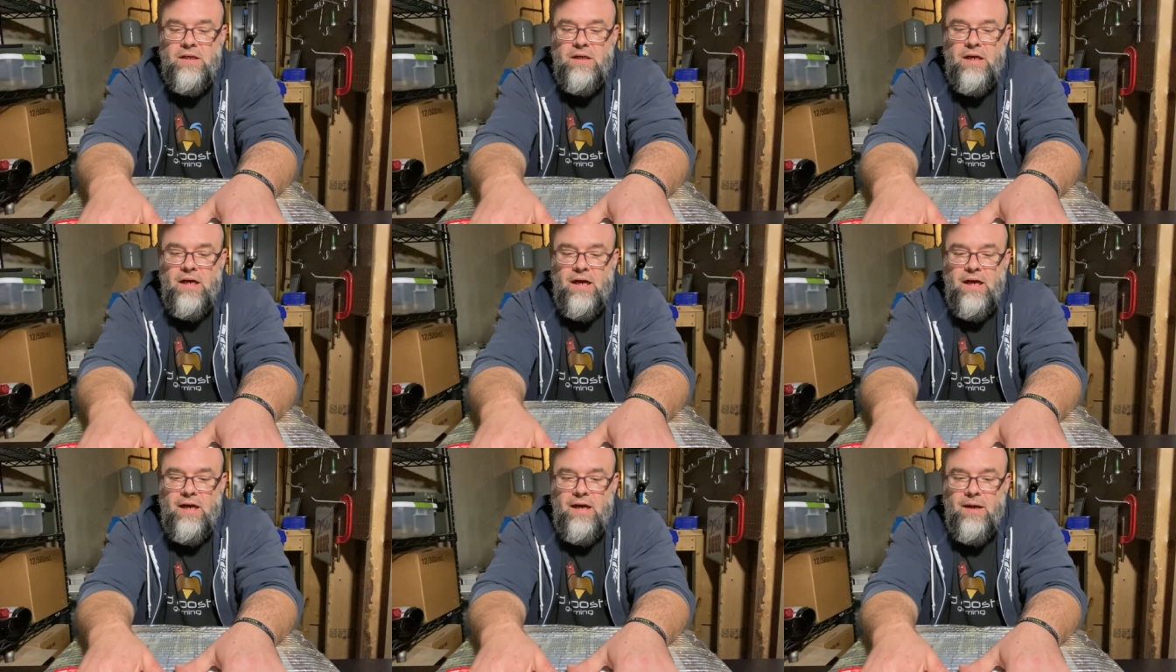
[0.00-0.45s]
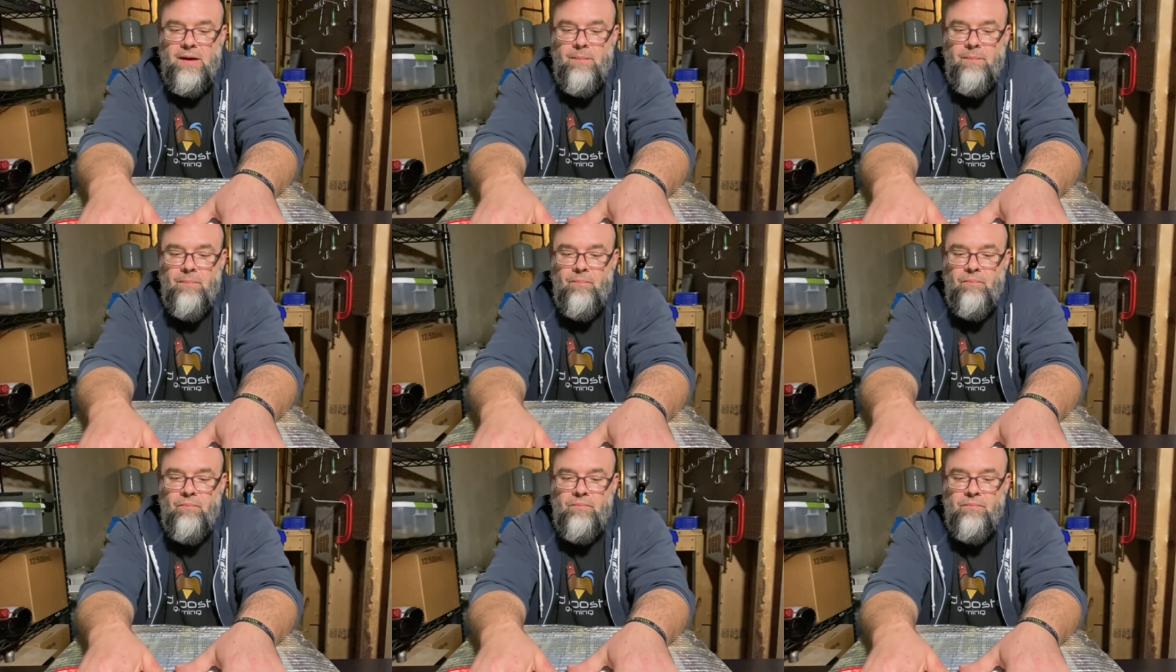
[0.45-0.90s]

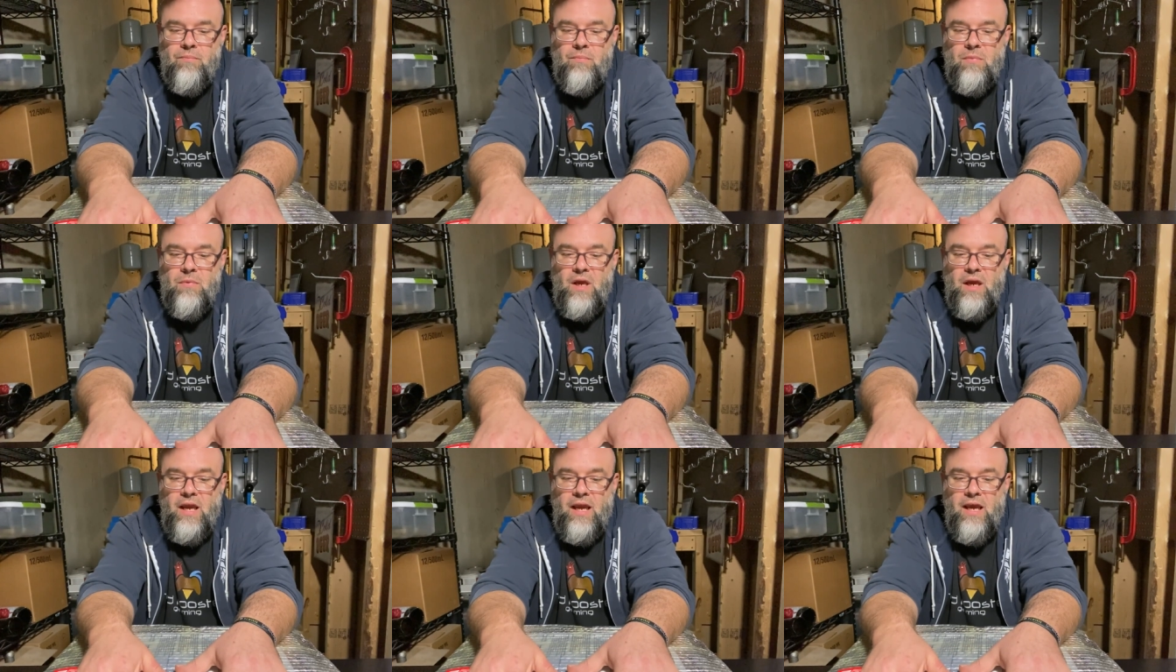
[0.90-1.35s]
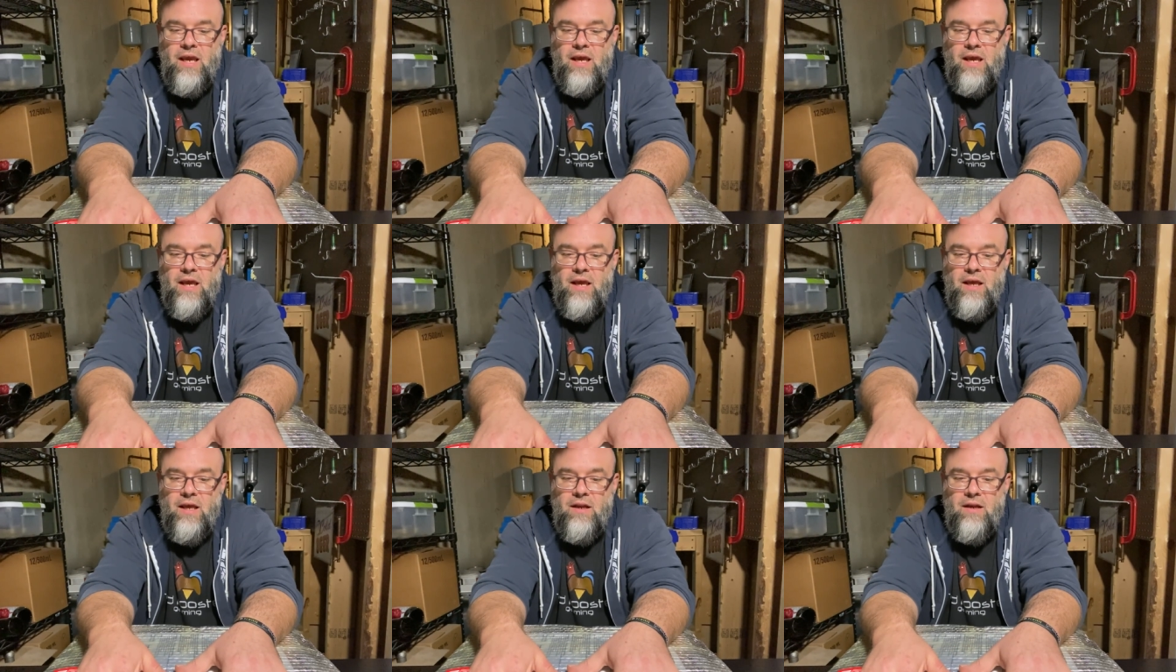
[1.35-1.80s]
Um,
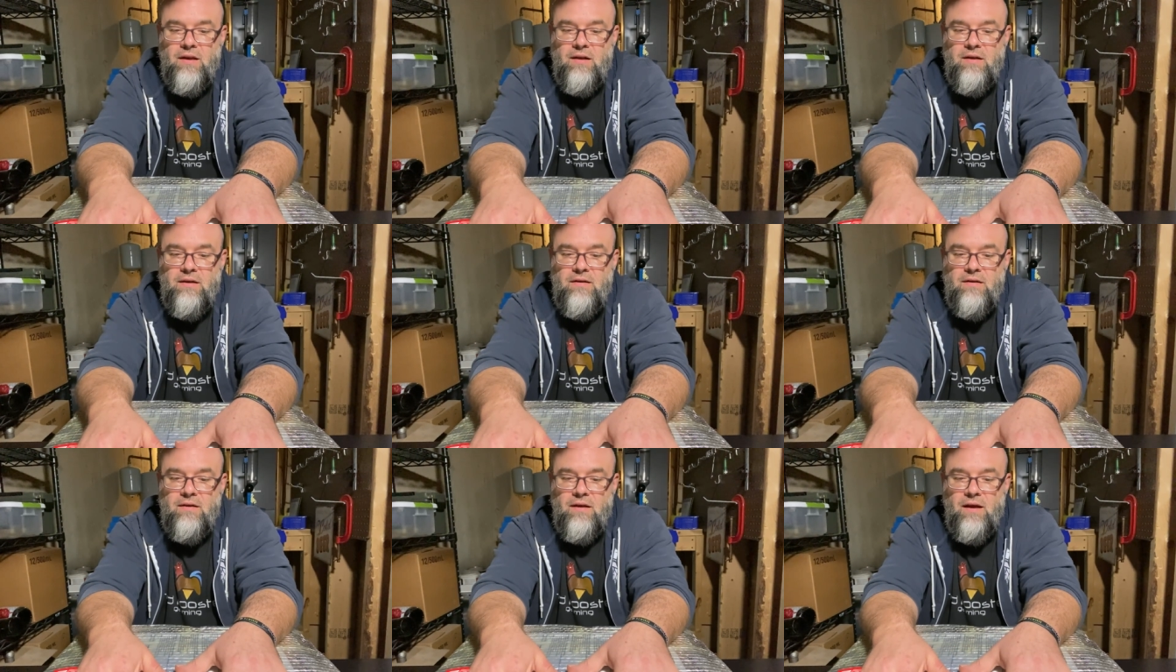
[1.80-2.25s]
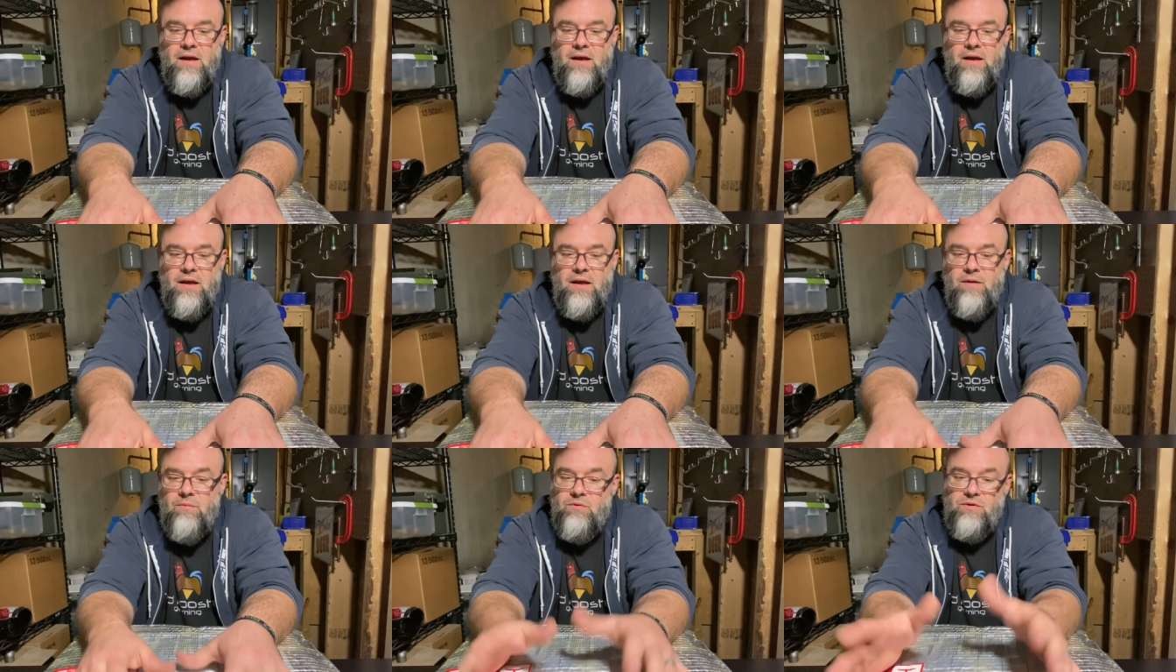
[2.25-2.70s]
and
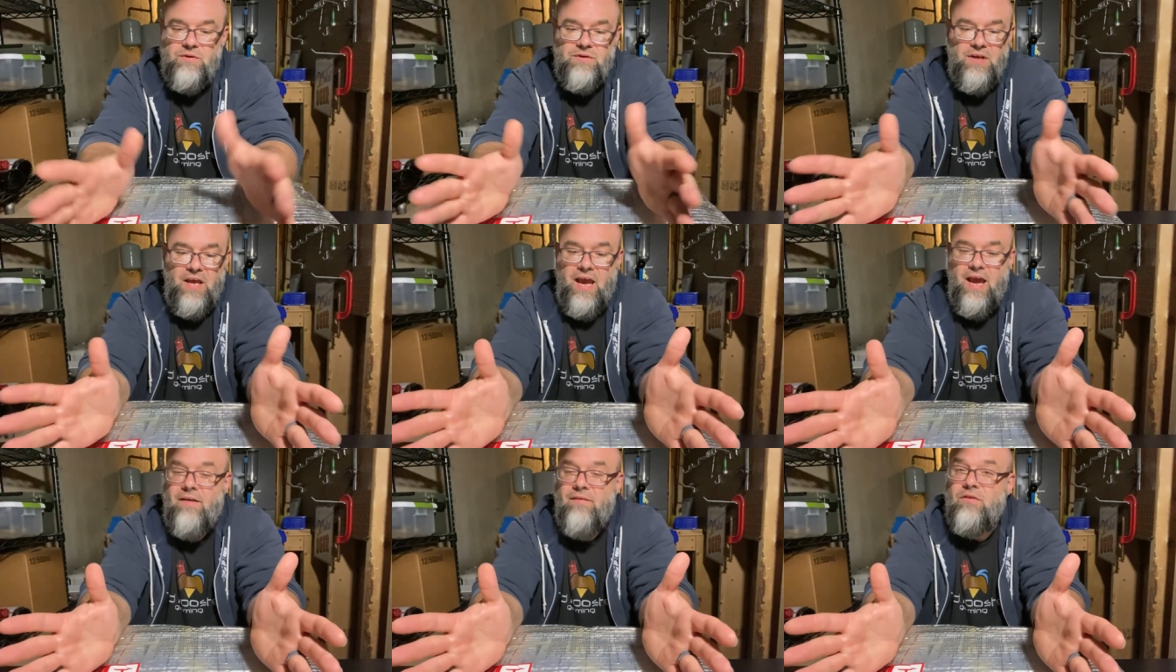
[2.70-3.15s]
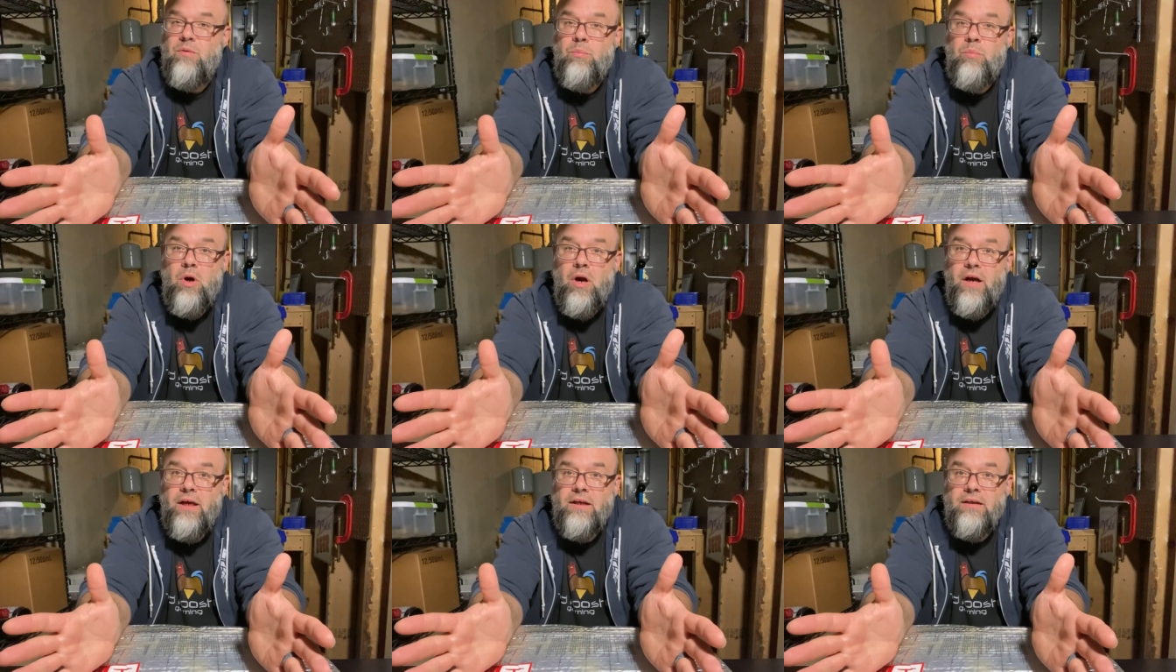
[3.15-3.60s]
it was half the
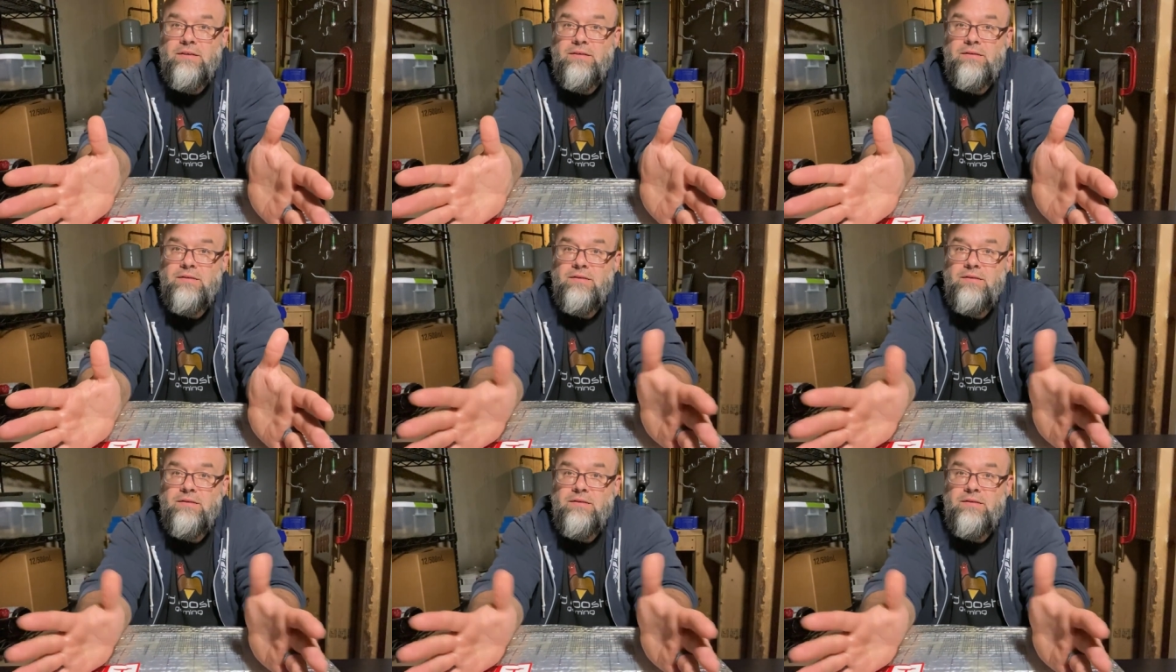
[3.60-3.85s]
price.